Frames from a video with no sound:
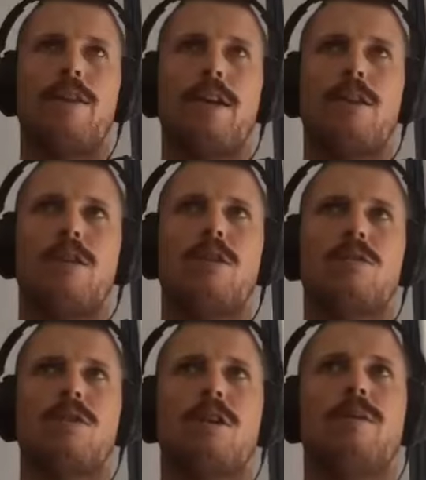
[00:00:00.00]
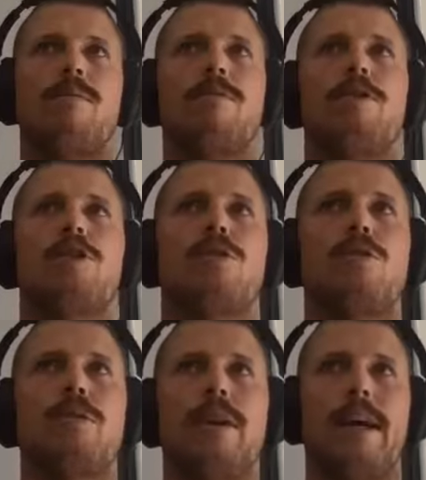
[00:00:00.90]
think long term for
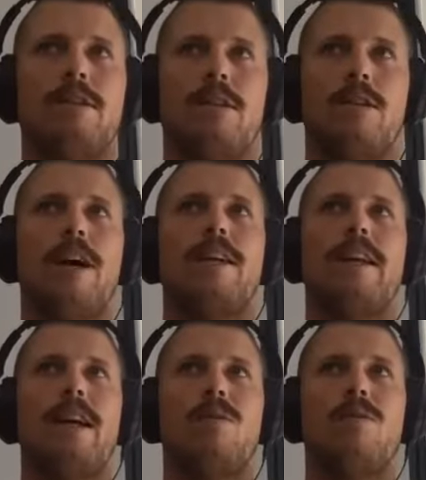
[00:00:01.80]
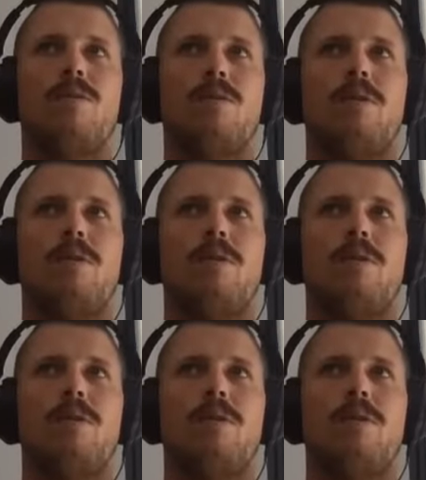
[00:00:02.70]
sure, as in right now,